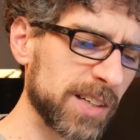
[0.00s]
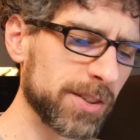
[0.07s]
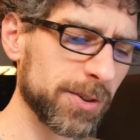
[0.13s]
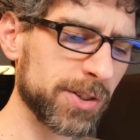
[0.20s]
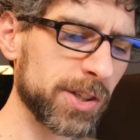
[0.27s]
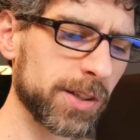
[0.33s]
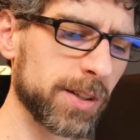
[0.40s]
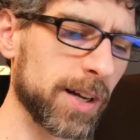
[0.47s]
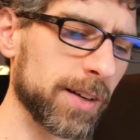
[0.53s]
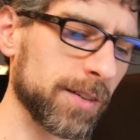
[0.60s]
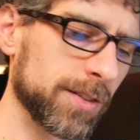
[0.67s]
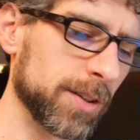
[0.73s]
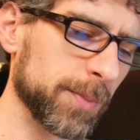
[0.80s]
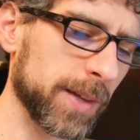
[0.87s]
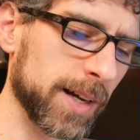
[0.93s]
So it's just not
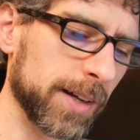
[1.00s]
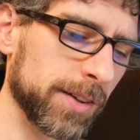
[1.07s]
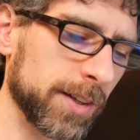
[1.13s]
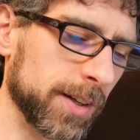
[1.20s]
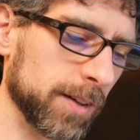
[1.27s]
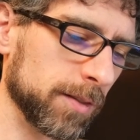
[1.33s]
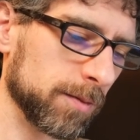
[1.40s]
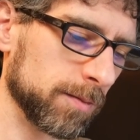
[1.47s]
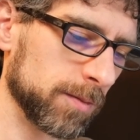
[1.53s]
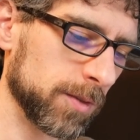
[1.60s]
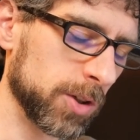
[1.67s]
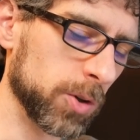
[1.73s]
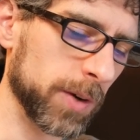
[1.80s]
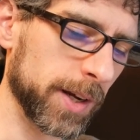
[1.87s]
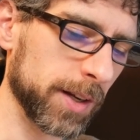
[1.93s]
something I see
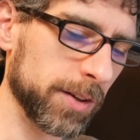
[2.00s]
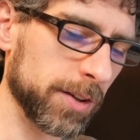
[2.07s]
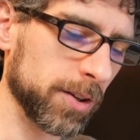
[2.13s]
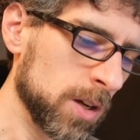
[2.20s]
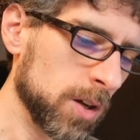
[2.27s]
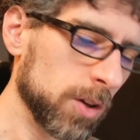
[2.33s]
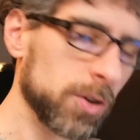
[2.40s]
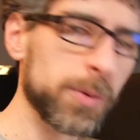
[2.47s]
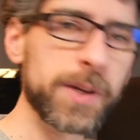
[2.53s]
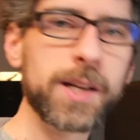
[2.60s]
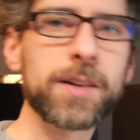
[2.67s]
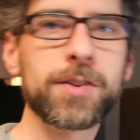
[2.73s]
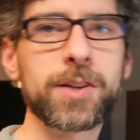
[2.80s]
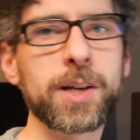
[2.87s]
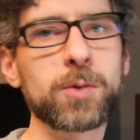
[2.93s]
going into. So we did
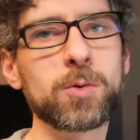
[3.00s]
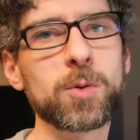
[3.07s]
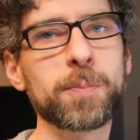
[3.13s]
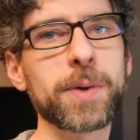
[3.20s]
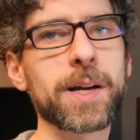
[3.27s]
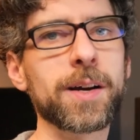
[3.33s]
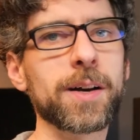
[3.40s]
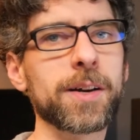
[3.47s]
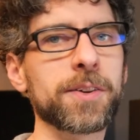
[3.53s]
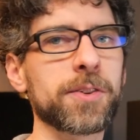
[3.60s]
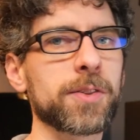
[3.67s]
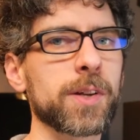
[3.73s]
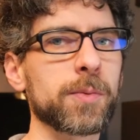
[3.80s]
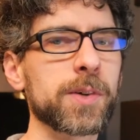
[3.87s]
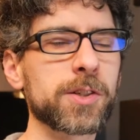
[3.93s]
a sequel because
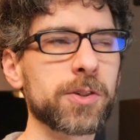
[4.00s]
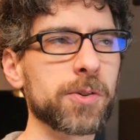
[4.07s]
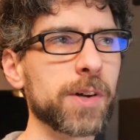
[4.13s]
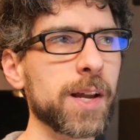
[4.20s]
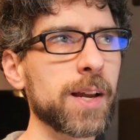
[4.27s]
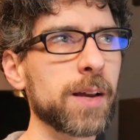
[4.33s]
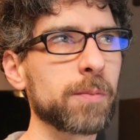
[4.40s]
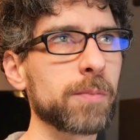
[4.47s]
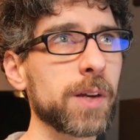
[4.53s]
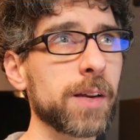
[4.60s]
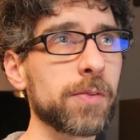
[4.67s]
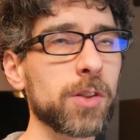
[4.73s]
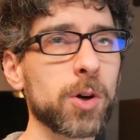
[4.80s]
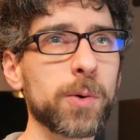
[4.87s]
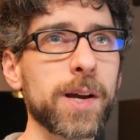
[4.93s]
the original game,
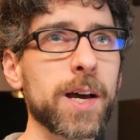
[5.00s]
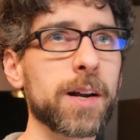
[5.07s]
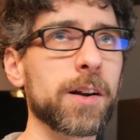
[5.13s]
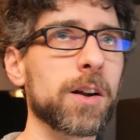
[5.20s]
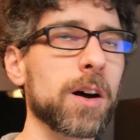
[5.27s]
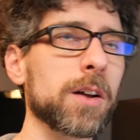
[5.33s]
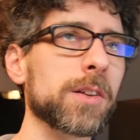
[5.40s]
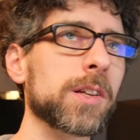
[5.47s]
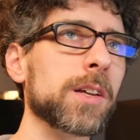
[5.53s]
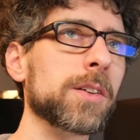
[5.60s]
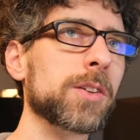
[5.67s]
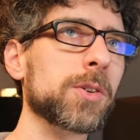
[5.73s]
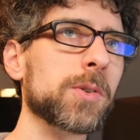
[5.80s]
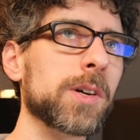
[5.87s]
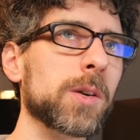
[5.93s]
even though we added
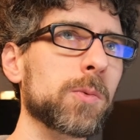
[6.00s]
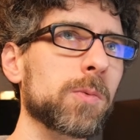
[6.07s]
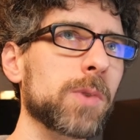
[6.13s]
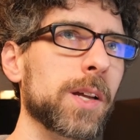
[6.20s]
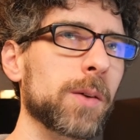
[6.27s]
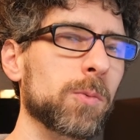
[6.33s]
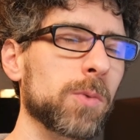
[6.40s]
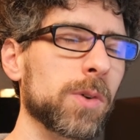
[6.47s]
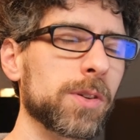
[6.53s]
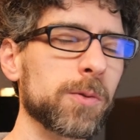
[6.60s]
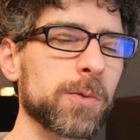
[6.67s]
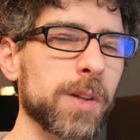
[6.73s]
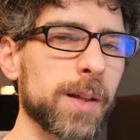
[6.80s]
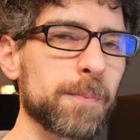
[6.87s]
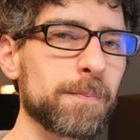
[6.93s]
content to it, it wasn't
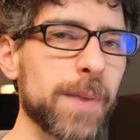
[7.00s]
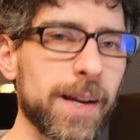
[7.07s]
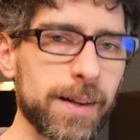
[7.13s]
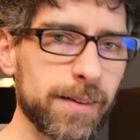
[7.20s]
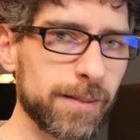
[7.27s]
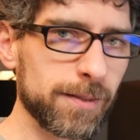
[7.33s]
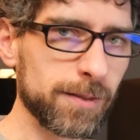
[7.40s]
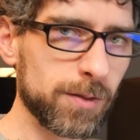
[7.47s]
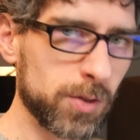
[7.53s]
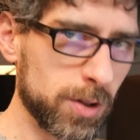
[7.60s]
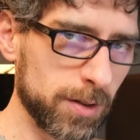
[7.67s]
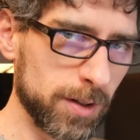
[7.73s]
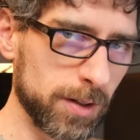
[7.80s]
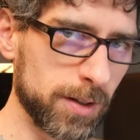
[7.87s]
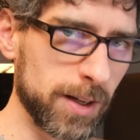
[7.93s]
really made
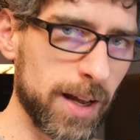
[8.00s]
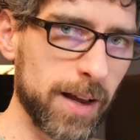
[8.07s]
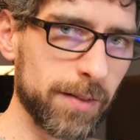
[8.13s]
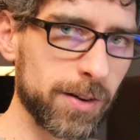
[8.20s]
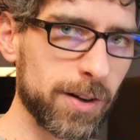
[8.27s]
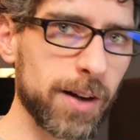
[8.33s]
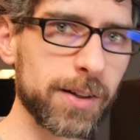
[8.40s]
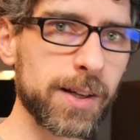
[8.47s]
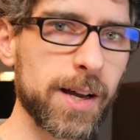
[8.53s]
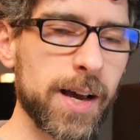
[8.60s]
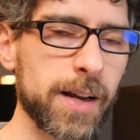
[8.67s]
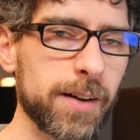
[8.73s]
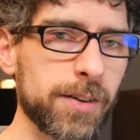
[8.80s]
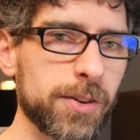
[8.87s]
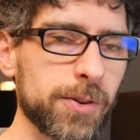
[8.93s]
to have content
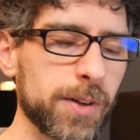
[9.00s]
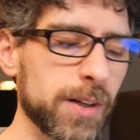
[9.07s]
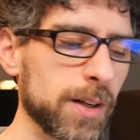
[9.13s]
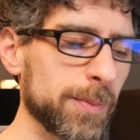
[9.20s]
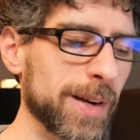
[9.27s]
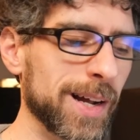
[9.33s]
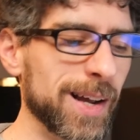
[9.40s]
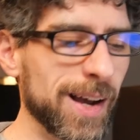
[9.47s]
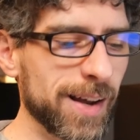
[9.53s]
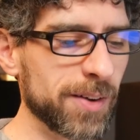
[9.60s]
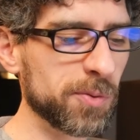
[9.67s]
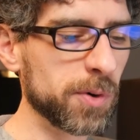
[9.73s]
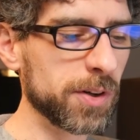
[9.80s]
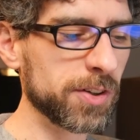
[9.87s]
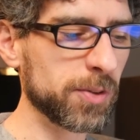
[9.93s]
added to it. I mean, it kind of
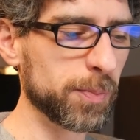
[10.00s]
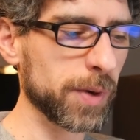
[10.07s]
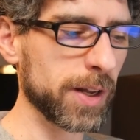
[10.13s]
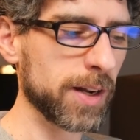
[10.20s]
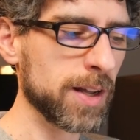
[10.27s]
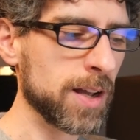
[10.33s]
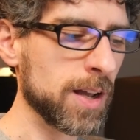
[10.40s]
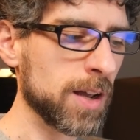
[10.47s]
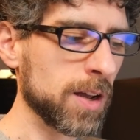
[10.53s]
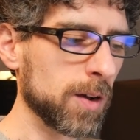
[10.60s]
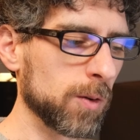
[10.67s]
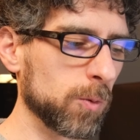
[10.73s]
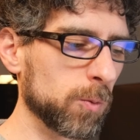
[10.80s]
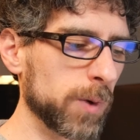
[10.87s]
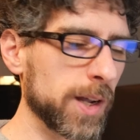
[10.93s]
was, but
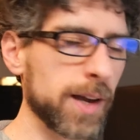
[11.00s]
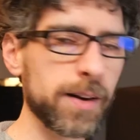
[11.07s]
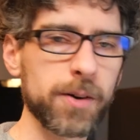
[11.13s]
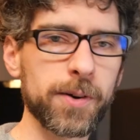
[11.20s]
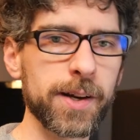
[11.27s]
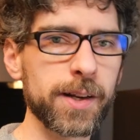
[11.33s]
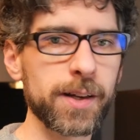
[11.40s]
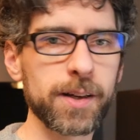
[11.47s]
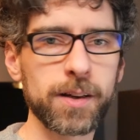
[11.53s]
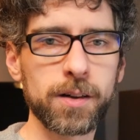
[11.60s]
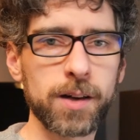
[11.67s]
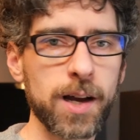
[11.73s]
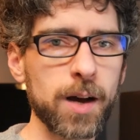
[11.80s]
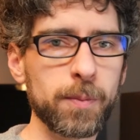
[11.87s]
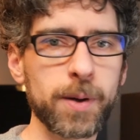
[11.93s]
we had no
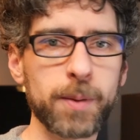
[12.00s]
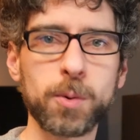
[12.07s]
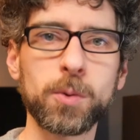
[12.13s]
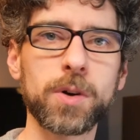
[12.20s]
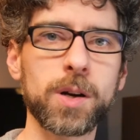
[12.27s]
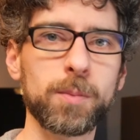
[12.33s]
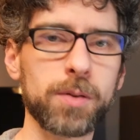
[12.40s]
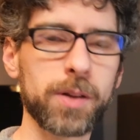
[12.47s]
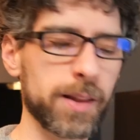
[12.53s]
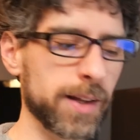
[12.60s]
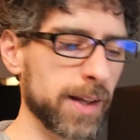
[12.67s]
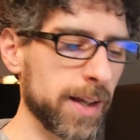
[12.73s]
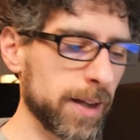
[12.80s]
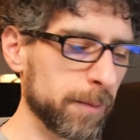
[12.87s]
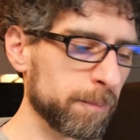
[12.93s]
idea how people were going to play the
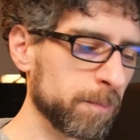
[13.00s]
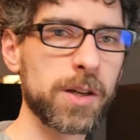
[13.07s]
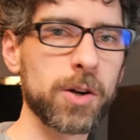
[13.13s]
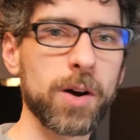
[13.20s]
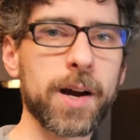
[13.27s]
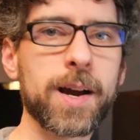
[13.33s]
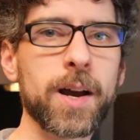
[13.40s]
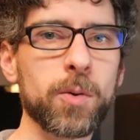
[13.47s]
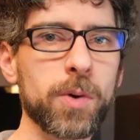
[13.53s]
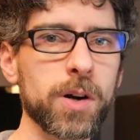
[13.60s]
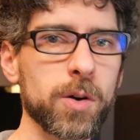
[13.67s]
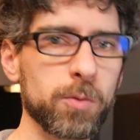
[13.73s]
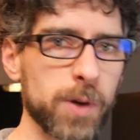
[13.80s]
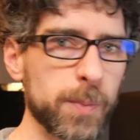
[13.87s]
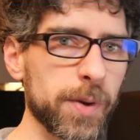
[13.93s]
game. I kind of wanted
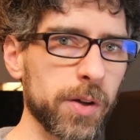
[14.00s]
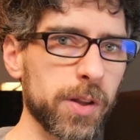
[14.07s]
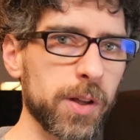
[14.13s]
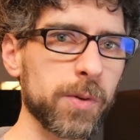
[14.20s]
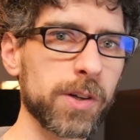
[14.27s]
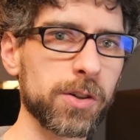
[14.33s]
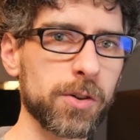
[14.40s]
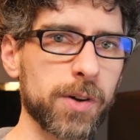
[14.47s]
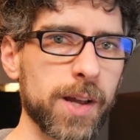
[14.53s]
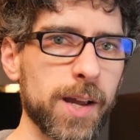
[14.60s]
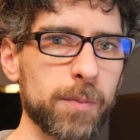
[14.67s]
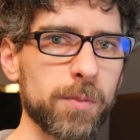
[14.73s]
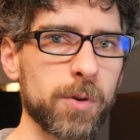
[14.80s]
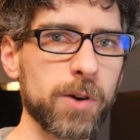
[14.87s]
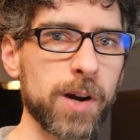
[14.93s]
to rebuild the original
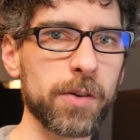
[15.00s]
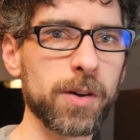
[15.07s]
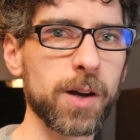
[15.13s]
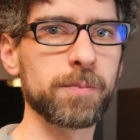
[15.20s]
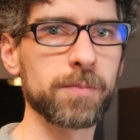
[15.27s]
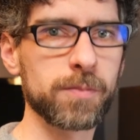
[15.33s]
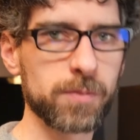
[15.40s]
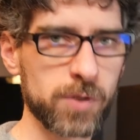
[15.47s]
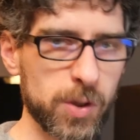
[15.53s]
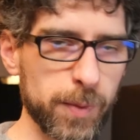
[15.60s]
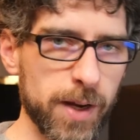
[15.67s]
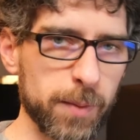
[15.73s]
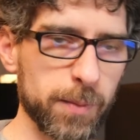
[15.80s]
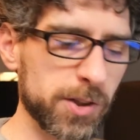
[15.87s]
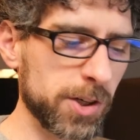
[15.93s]
game ground up to
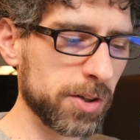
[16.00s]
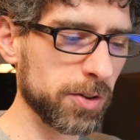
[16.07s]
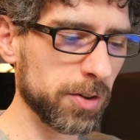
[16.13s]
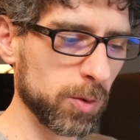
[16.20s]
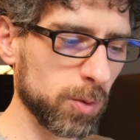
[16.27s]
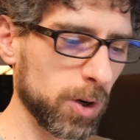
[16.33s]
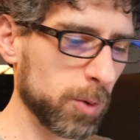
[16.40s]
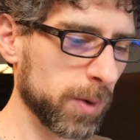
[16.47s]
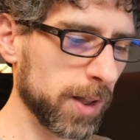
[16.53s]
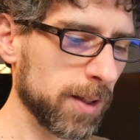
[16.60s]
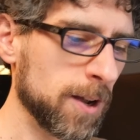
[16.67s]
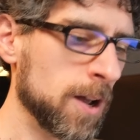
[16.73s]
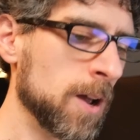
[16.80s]
make it much easier to work with.